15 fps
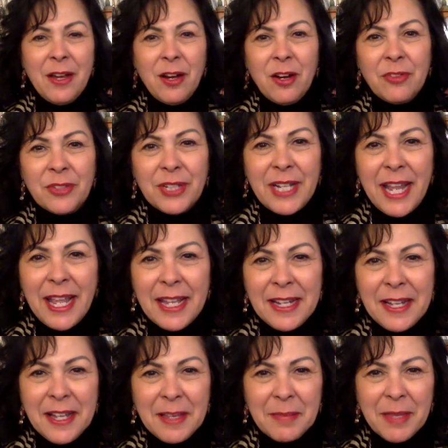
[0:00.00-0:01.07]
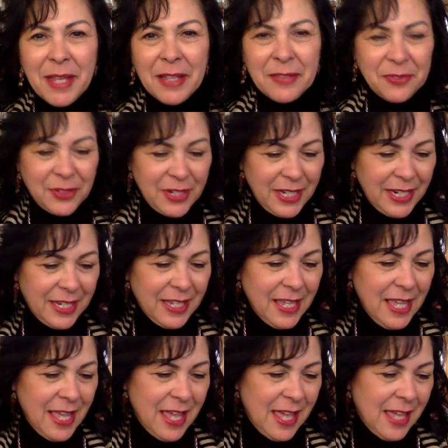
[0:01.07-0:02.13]
over in Anaheim, California,
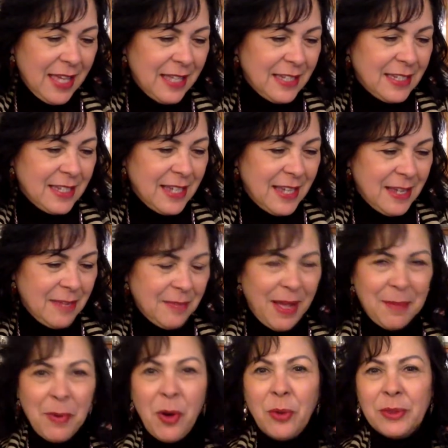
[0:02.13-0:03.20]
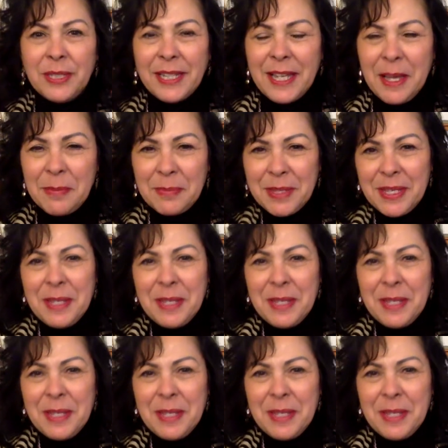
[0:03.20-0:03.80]
and I'm holding up